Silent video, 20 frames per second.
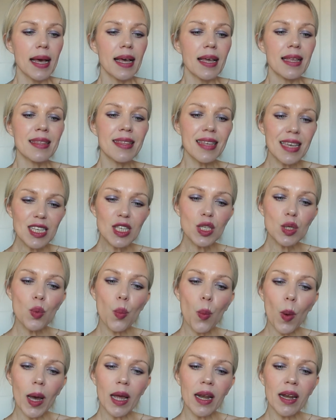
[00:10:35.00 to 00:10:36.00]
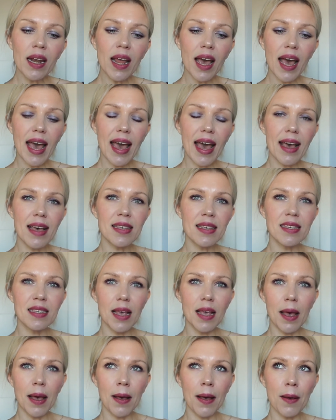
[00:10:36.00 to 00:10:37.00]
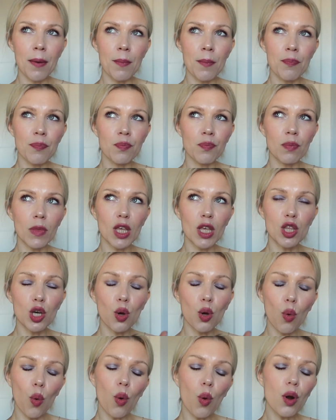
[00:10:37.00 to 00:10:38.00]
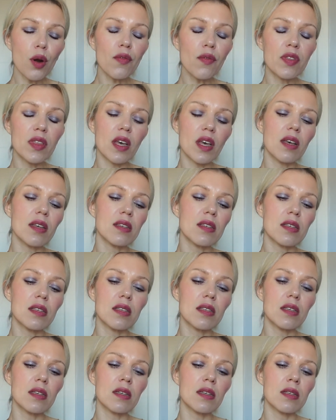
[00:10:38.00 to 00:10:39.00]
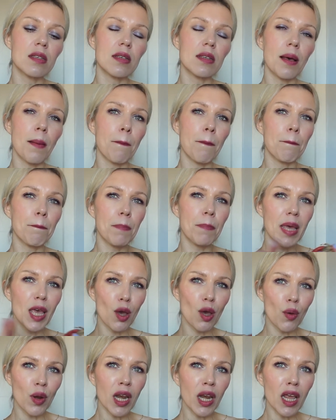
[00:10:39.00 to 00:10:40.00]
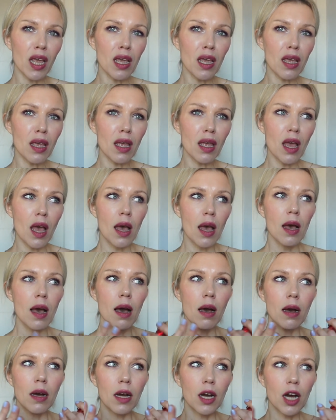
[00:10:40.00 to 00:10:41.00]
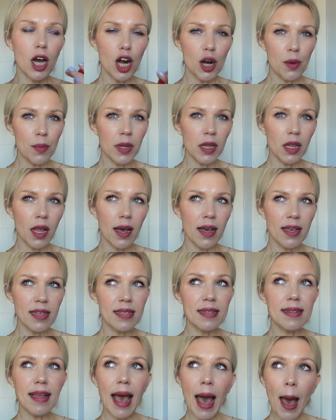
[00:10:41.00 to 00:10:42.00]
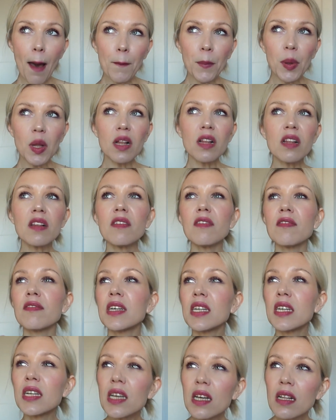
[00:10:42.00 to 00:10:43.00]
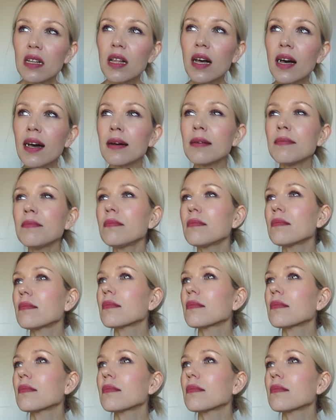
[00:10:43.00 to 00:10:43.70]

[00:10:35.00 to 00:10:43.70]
This one has, the core of this is a peony, caramelized apple, vanilla,